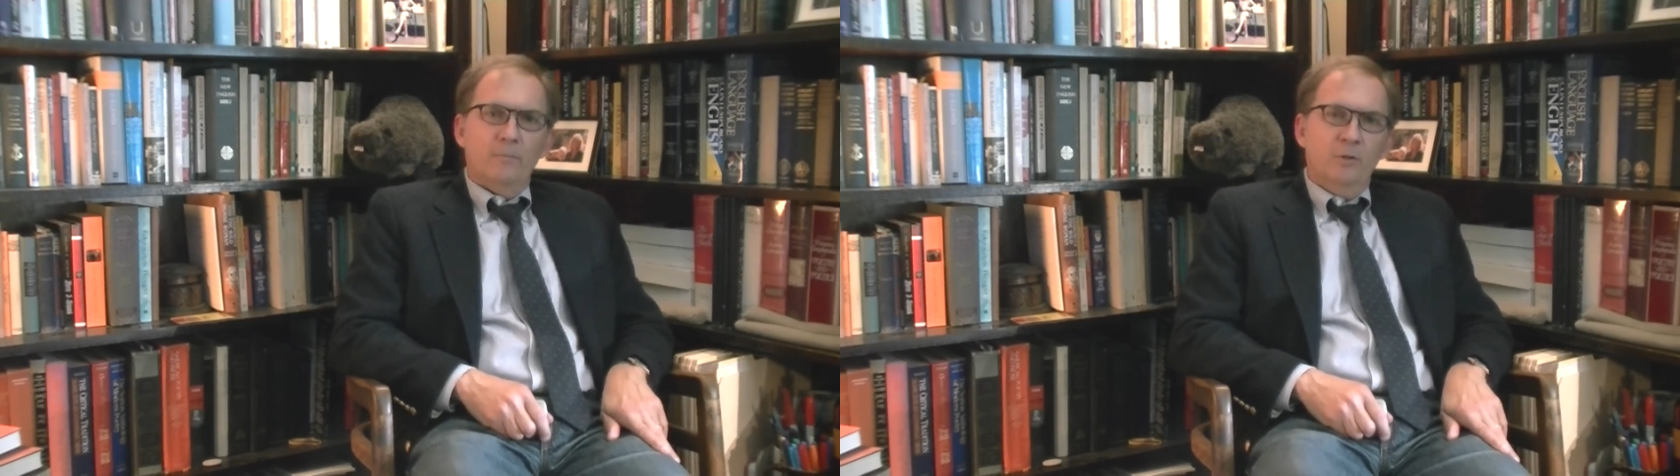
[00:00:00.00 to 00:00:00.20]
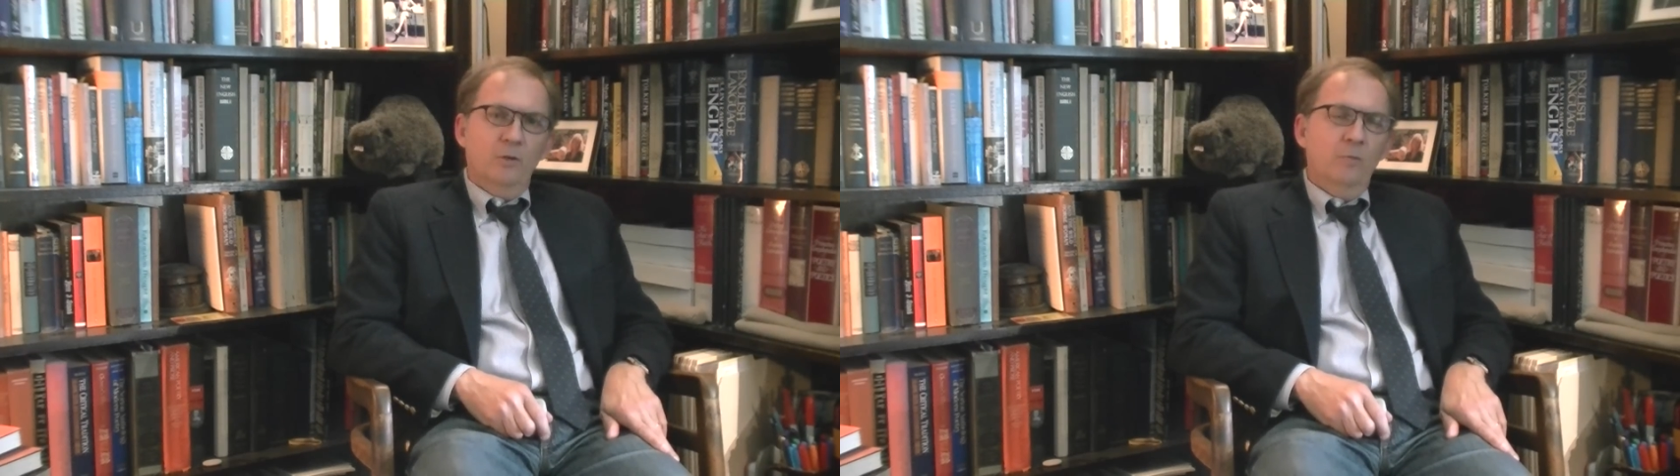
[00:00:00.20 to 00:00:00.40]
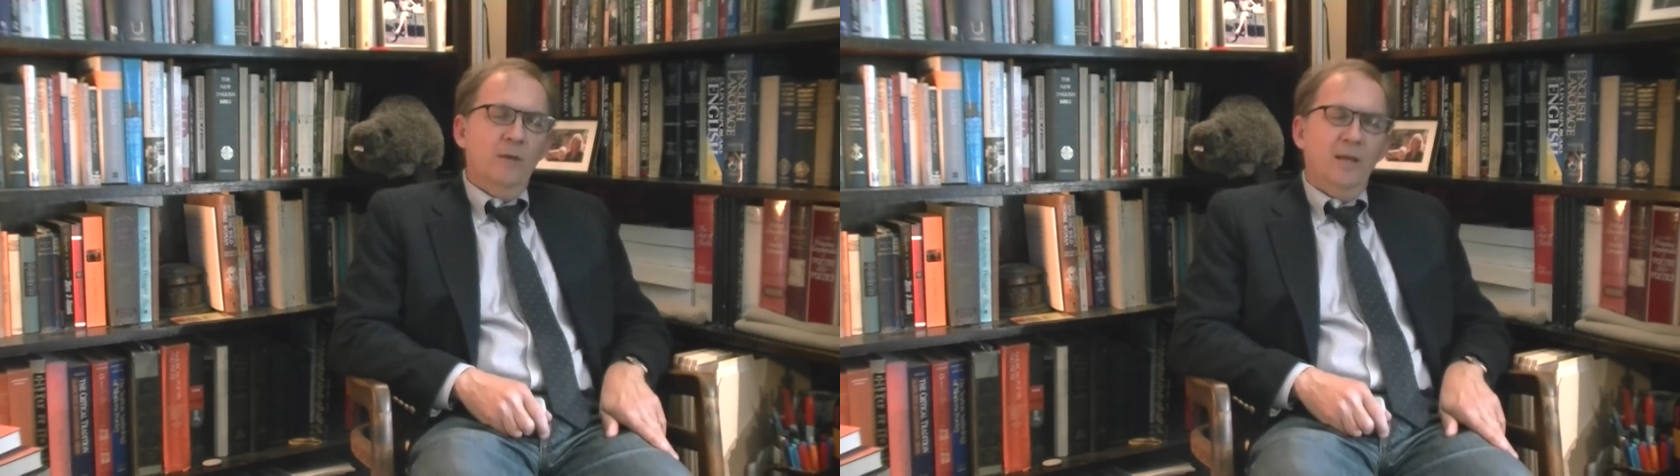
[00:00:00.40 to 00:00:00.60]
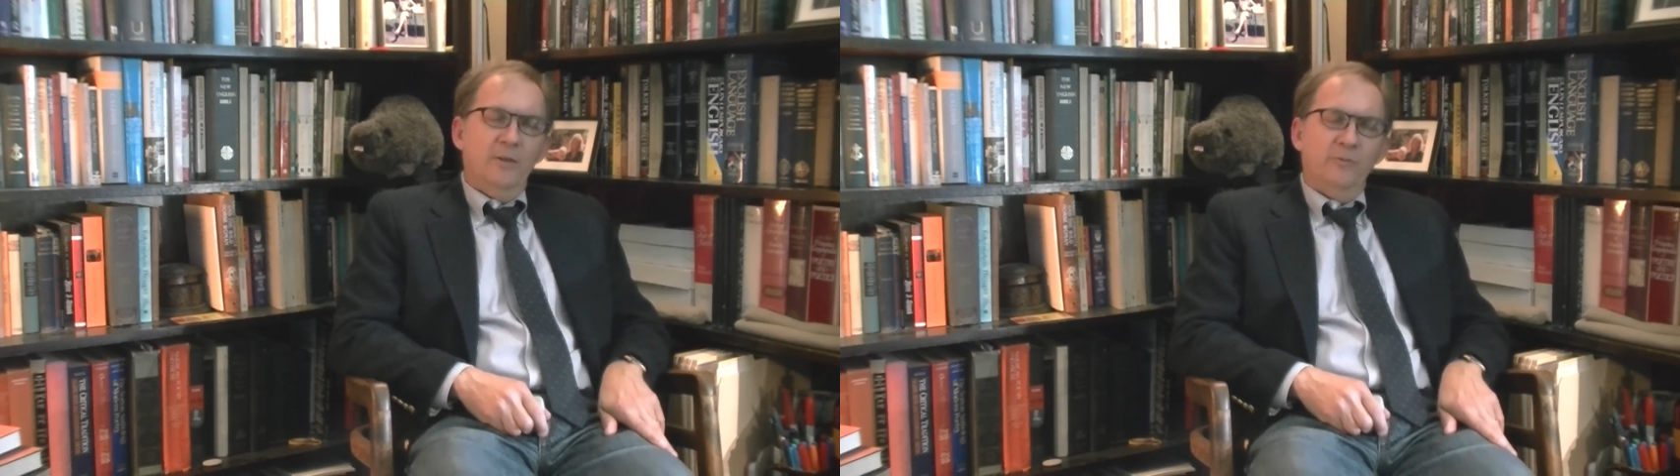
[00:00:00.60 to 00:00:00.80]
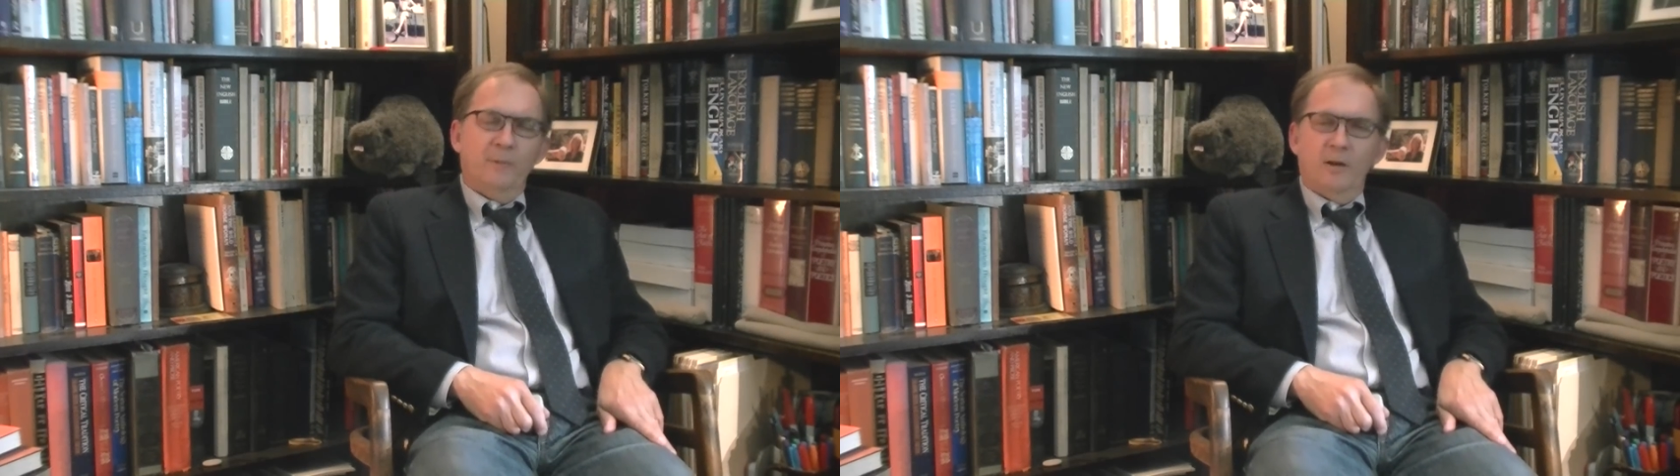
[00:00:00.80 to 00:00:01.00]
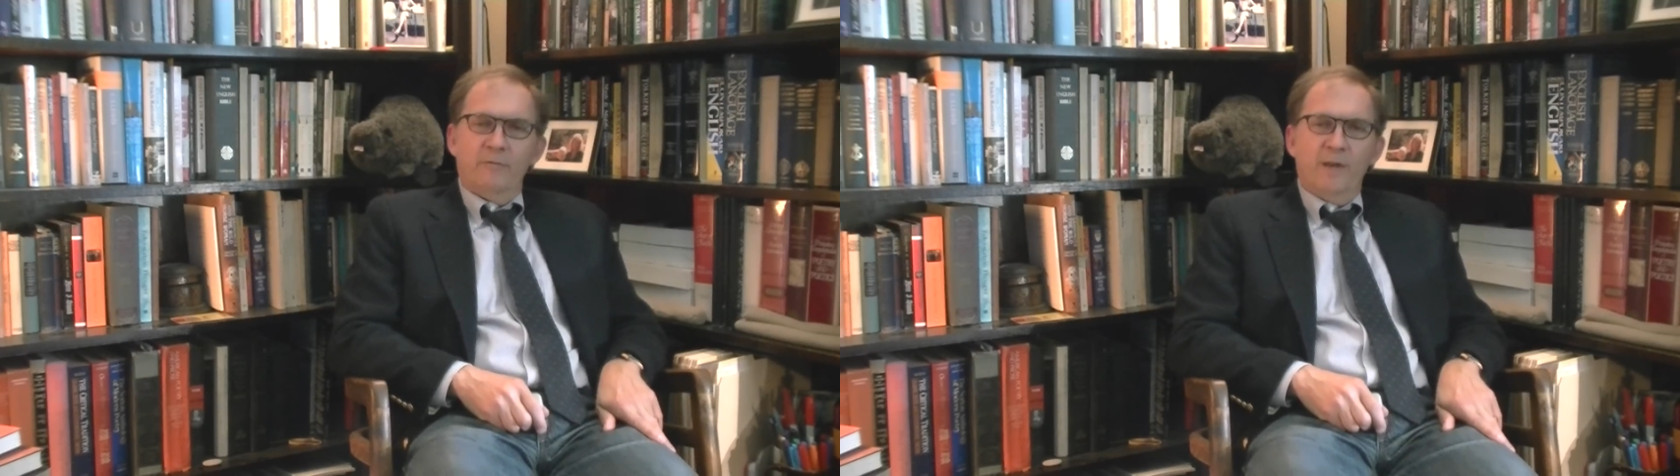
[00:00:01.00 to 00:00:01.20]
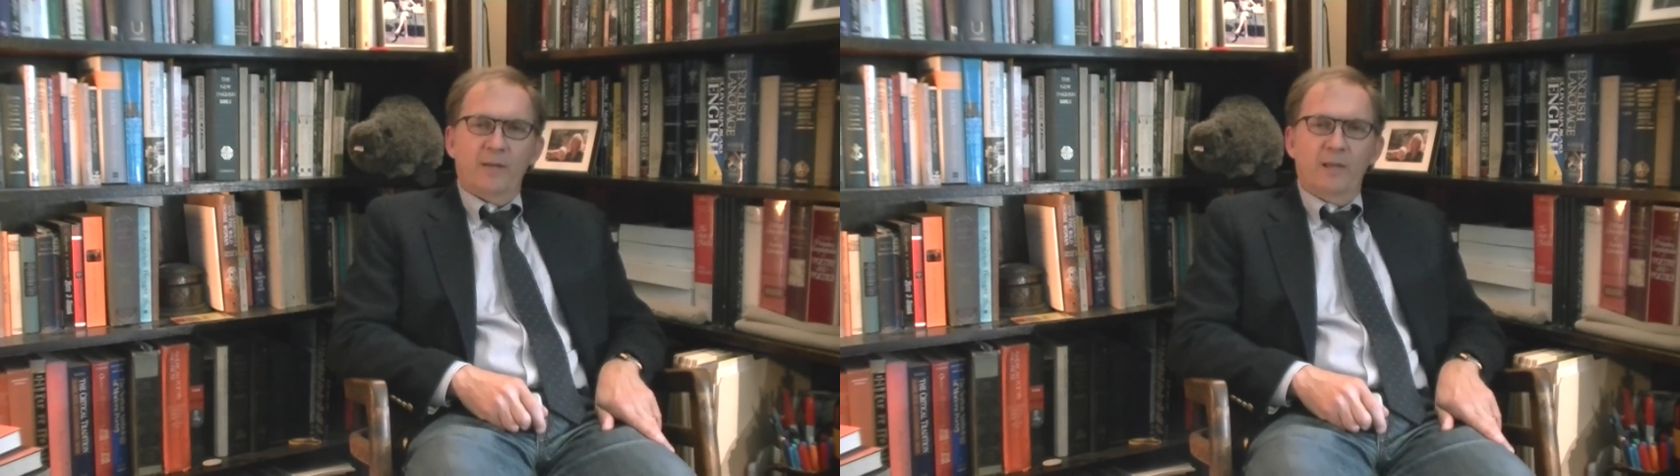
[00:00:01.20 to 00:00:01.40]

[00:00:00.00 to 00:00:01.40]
You may, as a matter of fact,